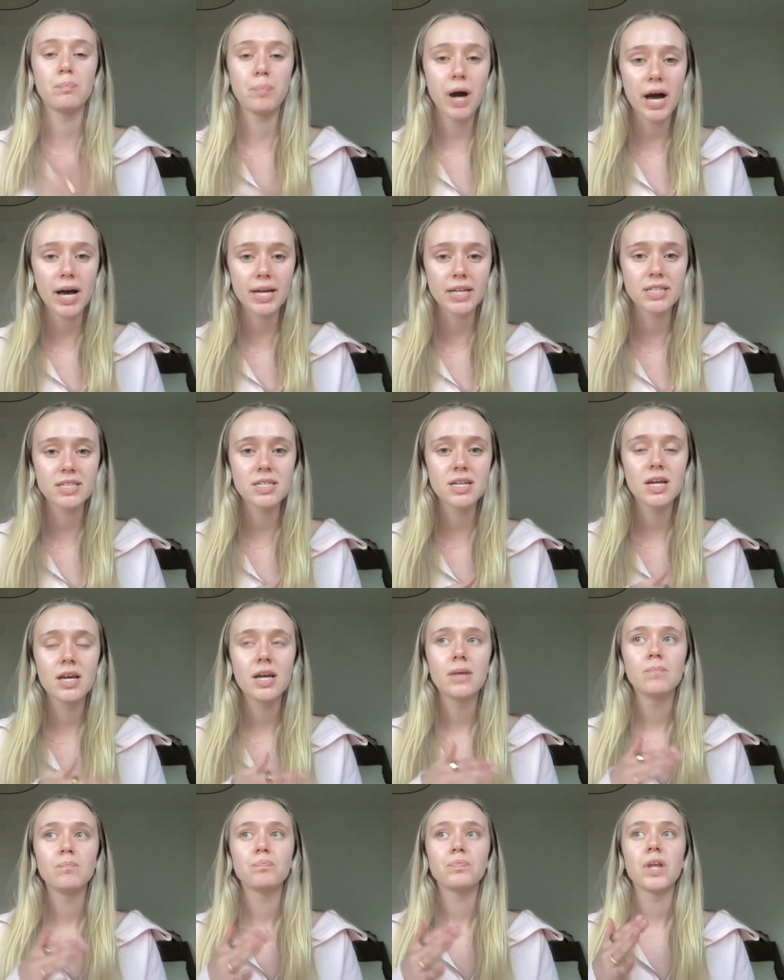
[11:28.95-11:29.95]
But
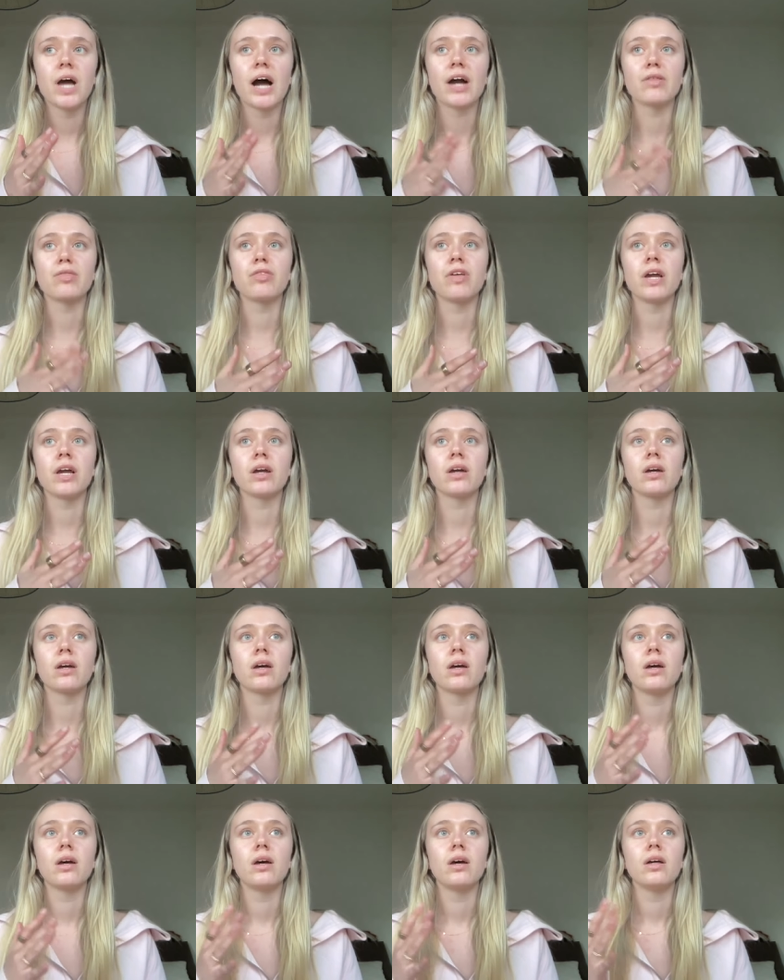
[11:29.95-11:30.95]
I think
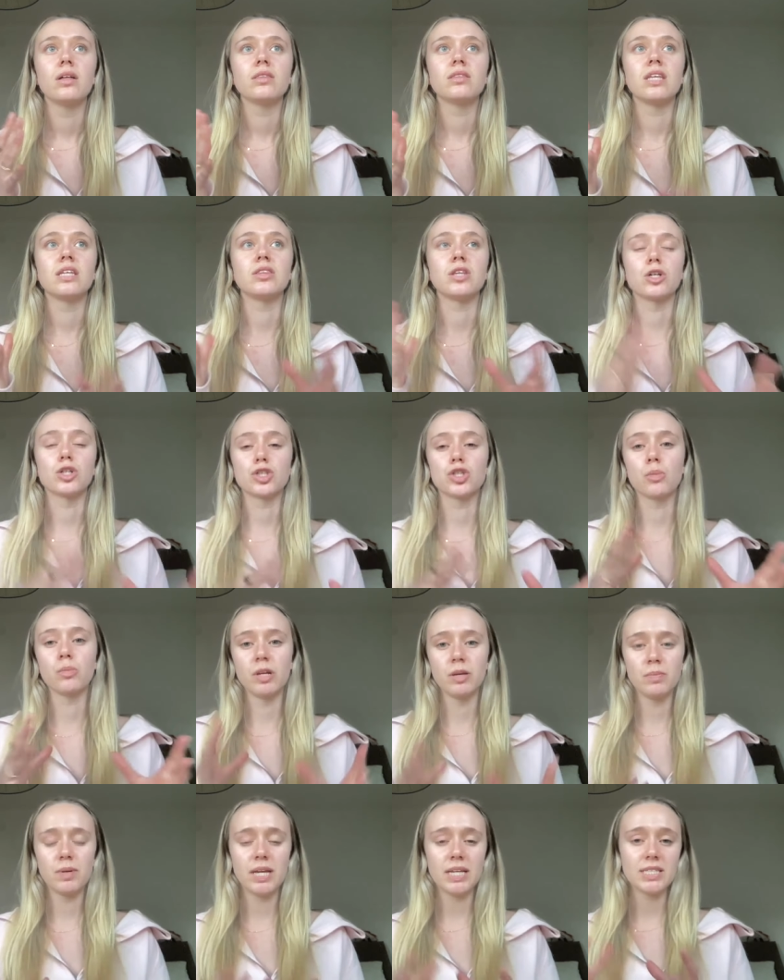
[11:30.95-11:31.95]
that there's so
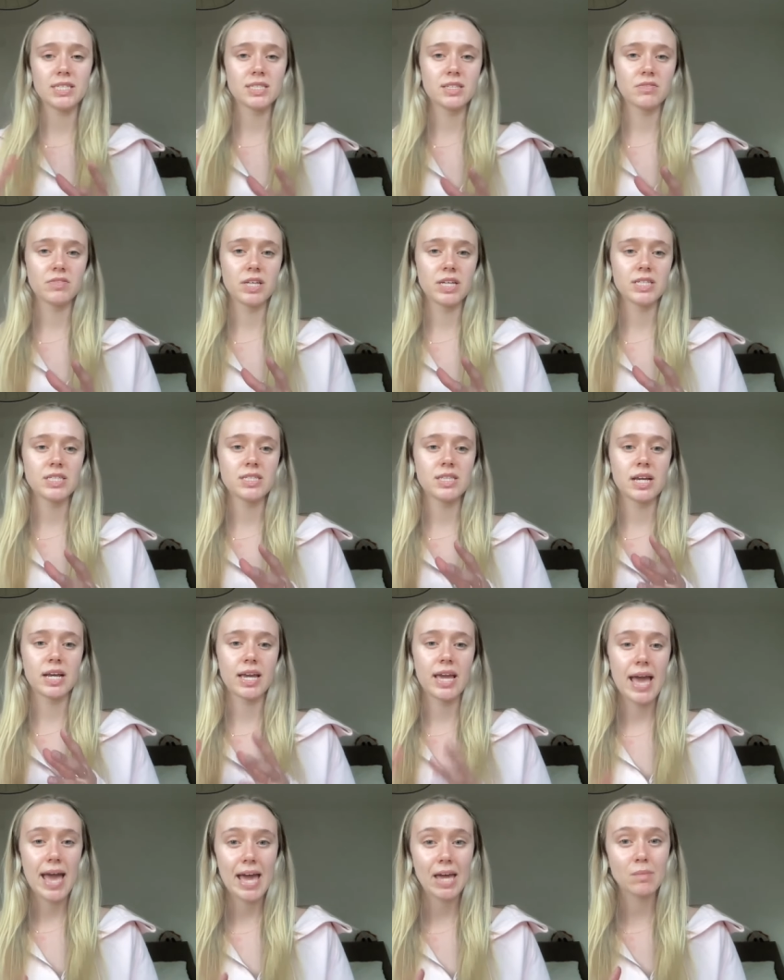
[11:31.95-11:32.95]
many pieces of this that
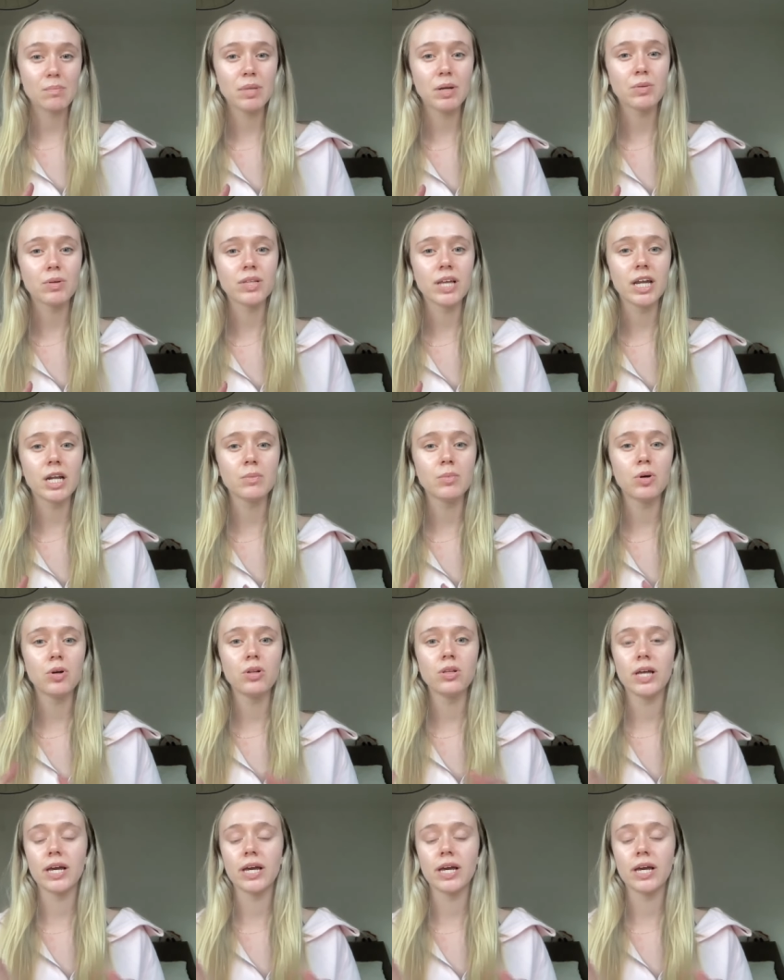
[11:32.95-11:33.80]
can be relatable.